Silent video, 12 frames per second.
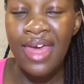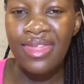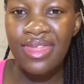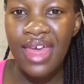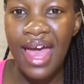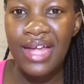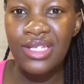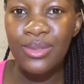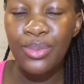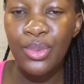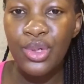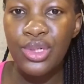That
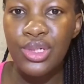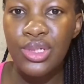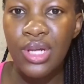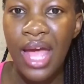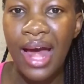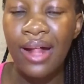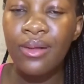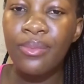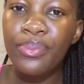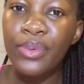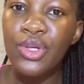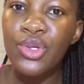would
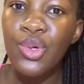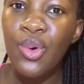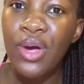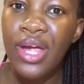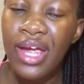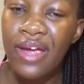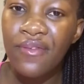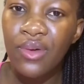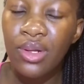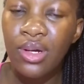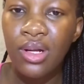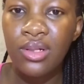help your hair
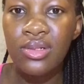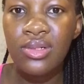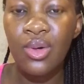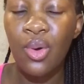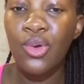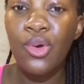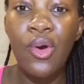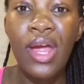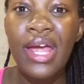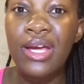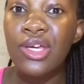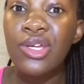follicles or your
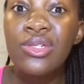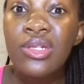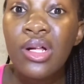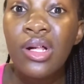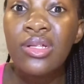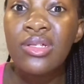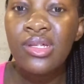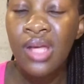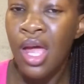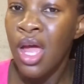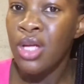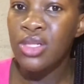hair cuticles
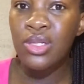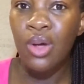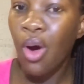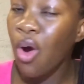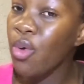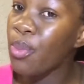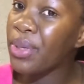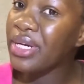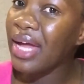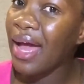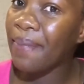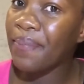to
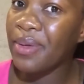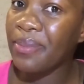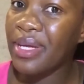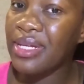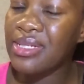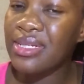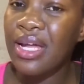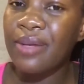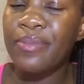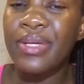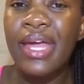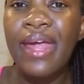open up a bit
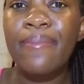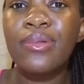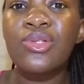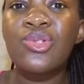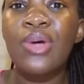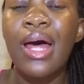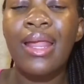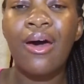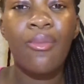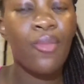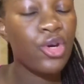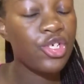and be able to
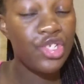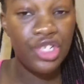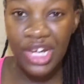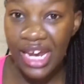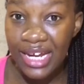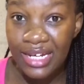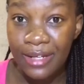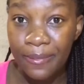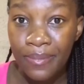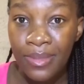allow moisture in.